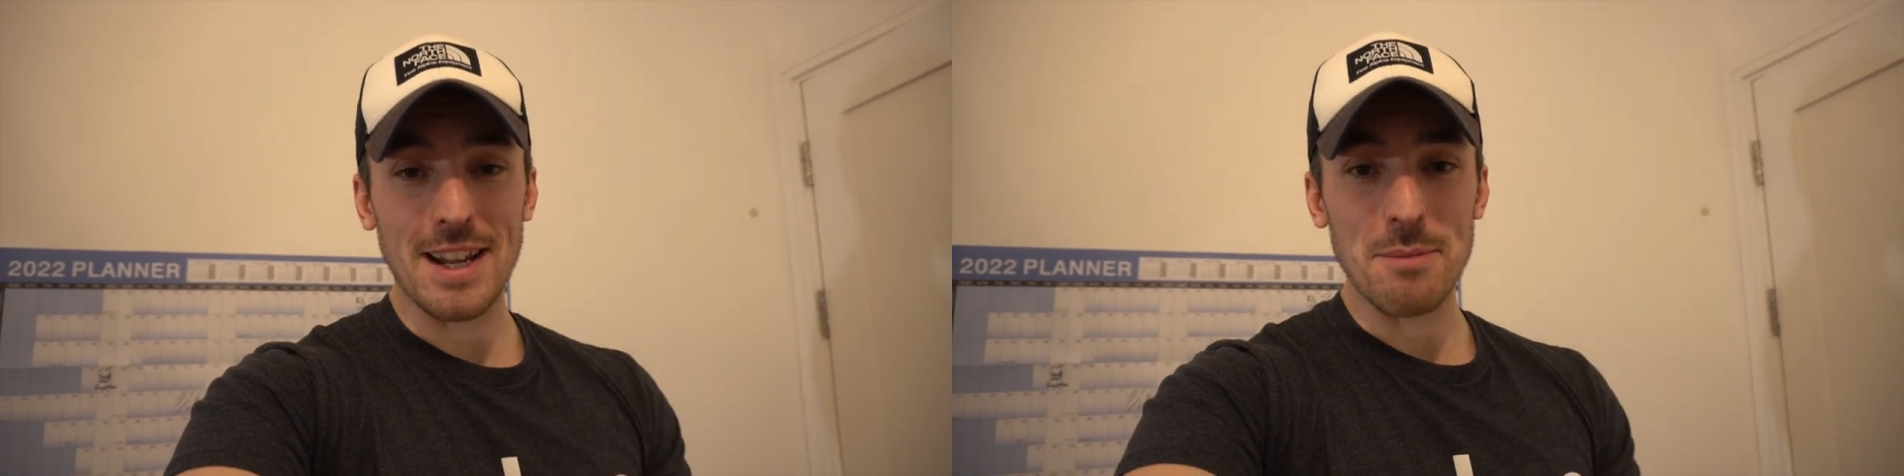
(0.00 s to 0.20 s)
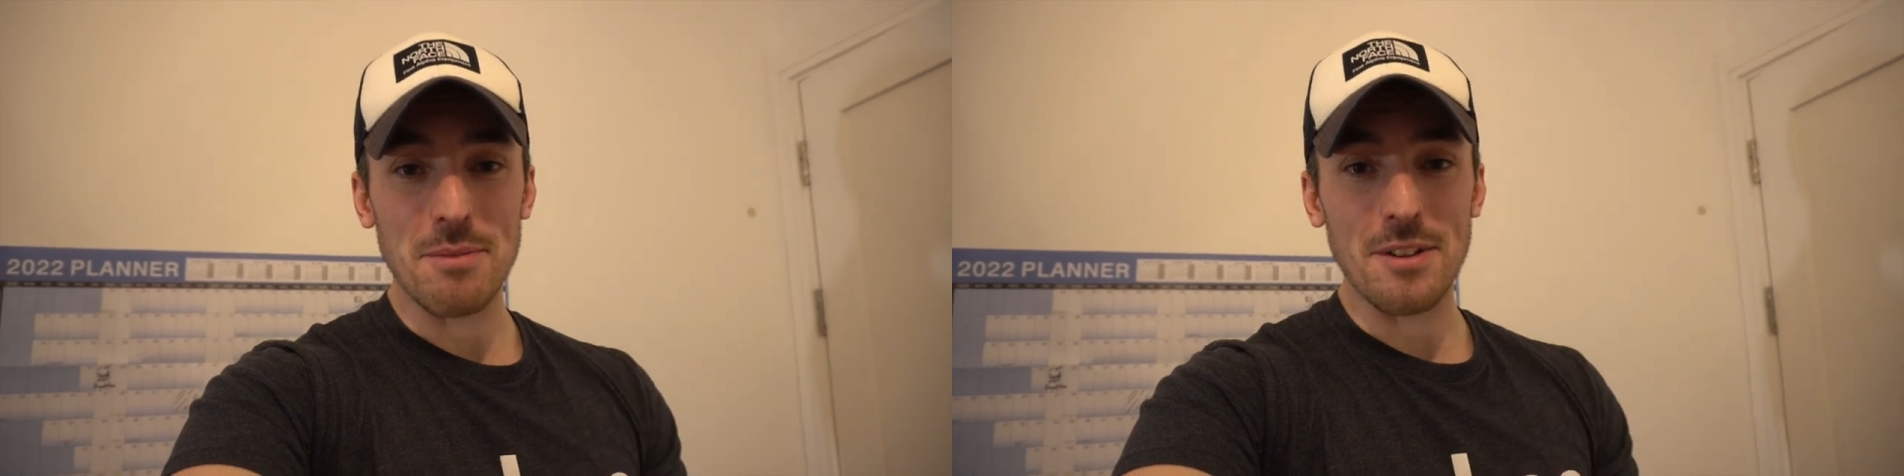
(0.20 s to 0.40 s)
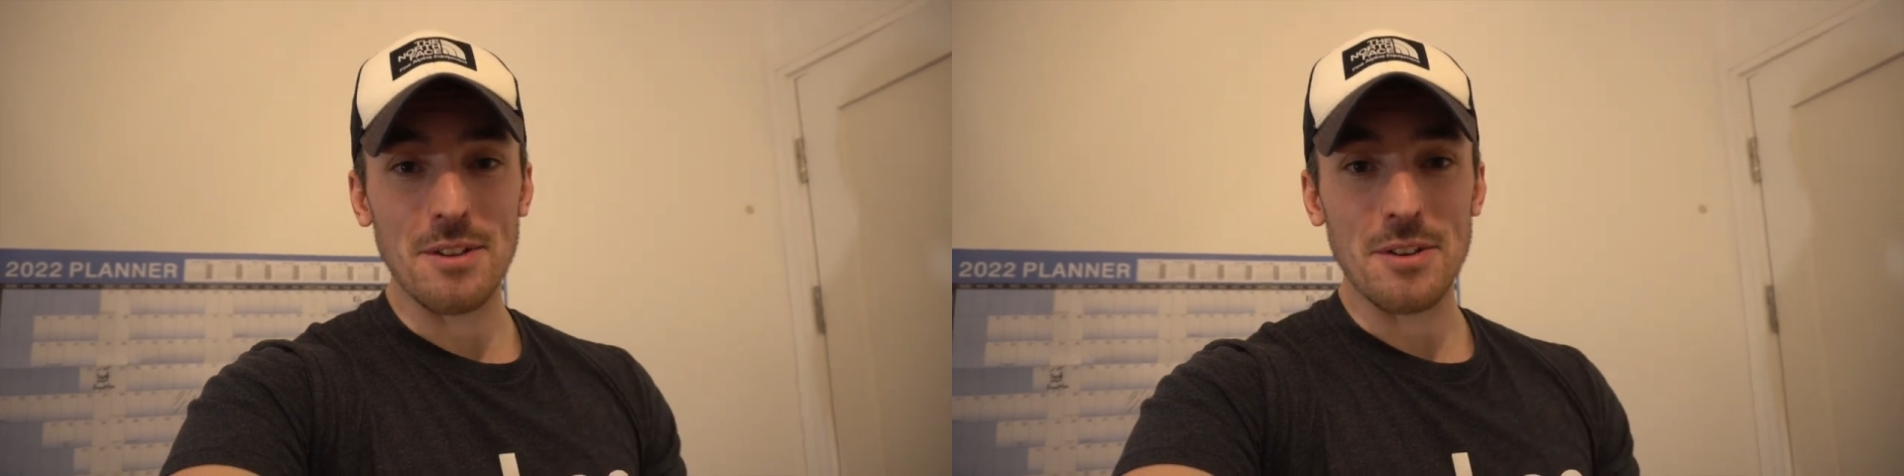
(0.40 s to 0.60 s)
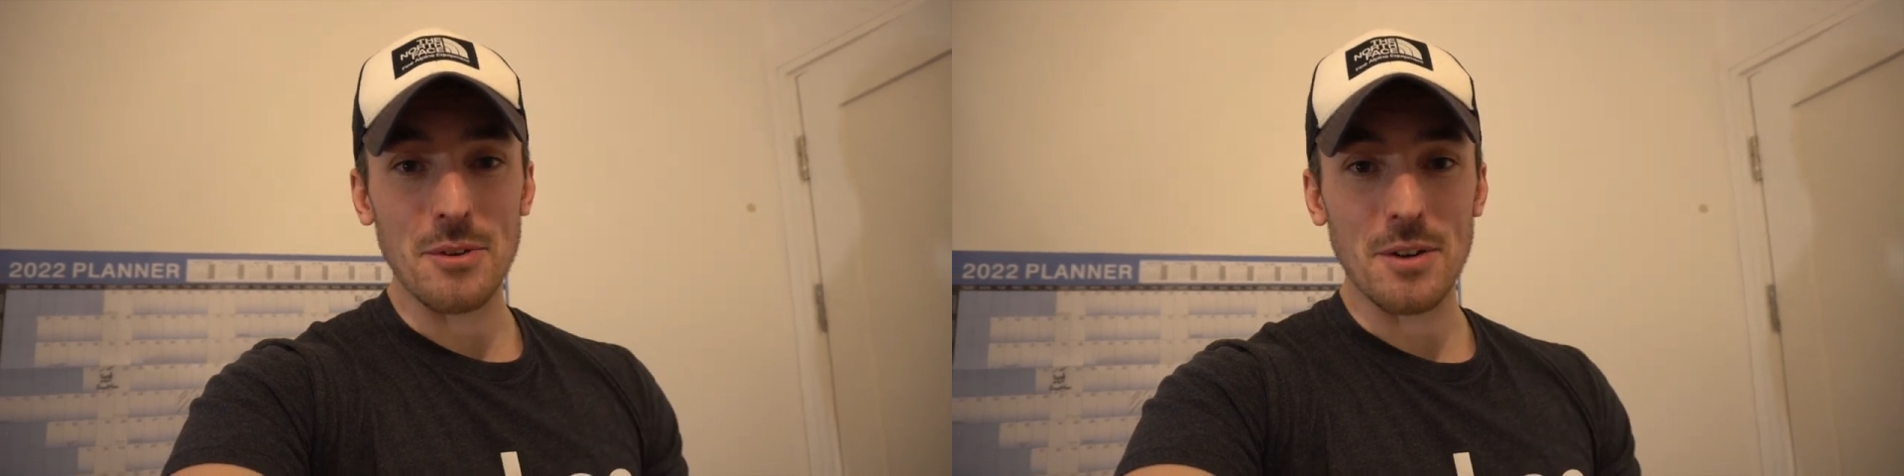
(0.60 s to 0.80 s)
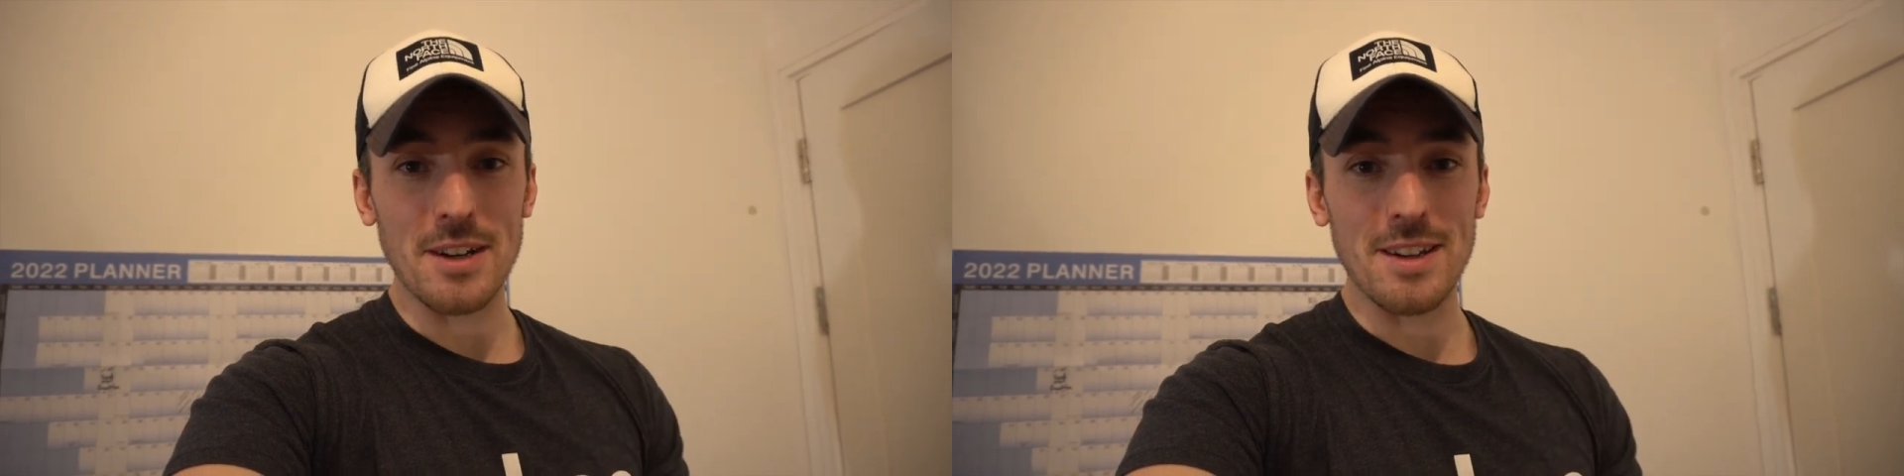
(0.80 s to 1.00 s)
it helpful,
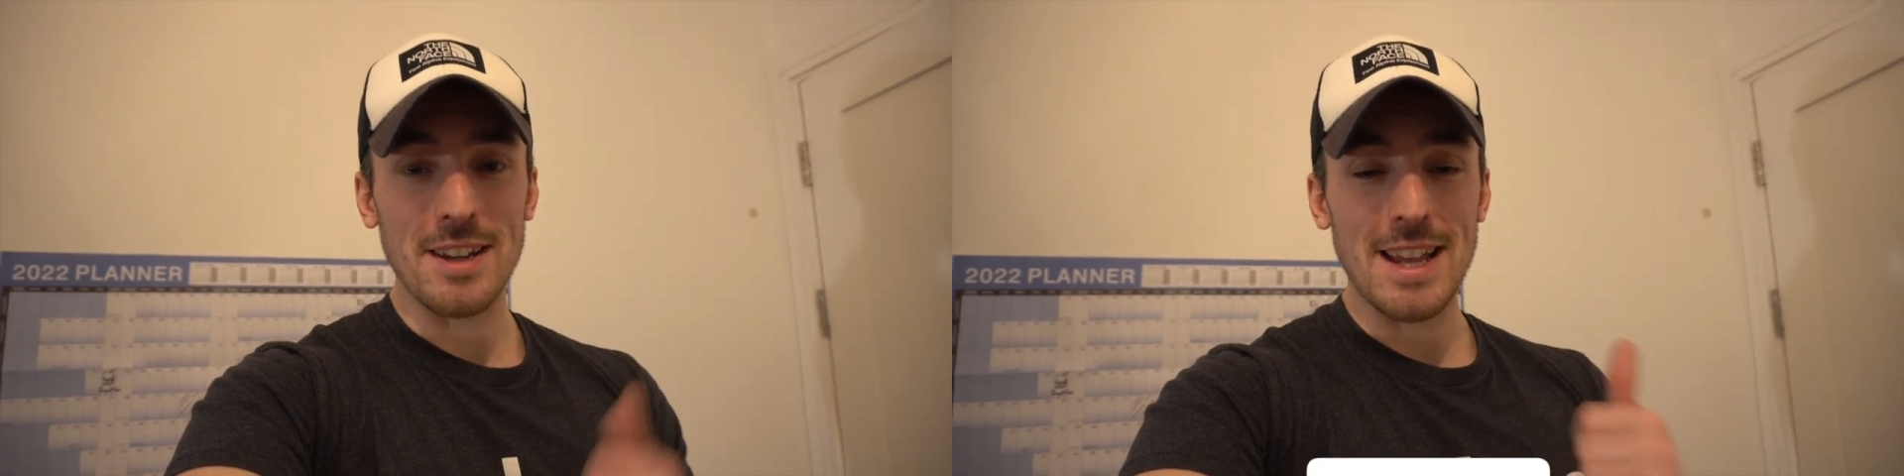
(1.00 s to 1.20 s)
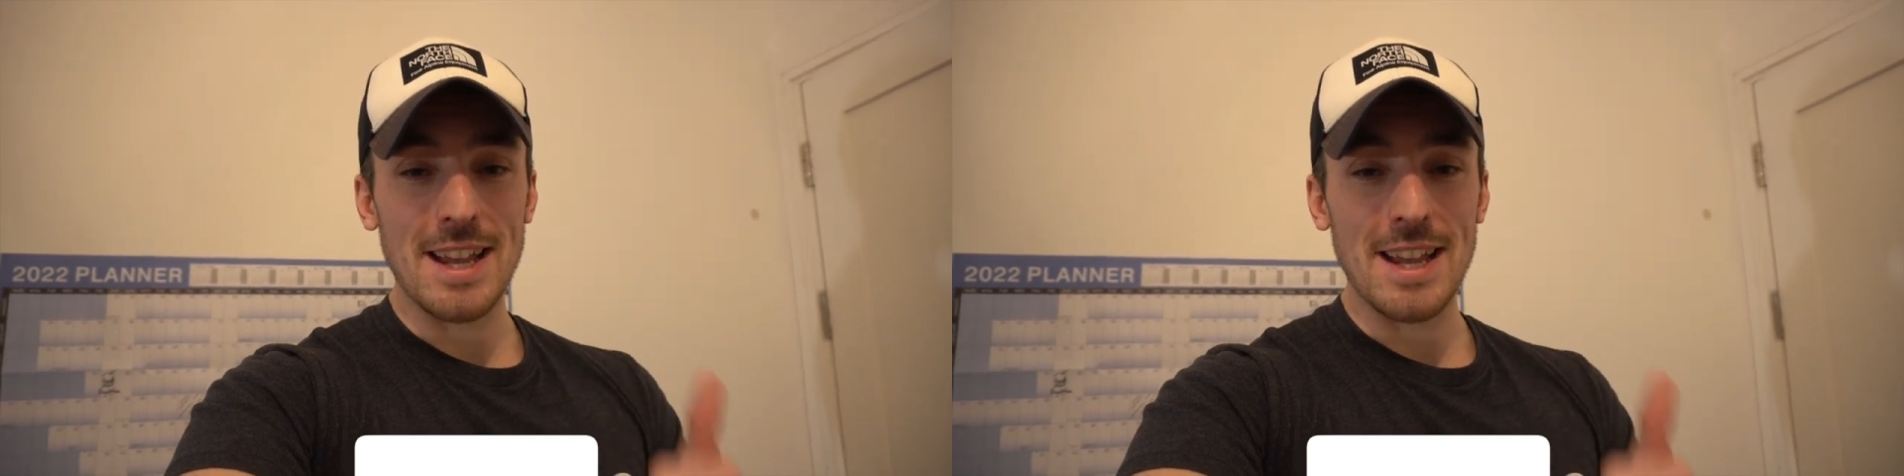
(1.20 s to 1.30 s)
you can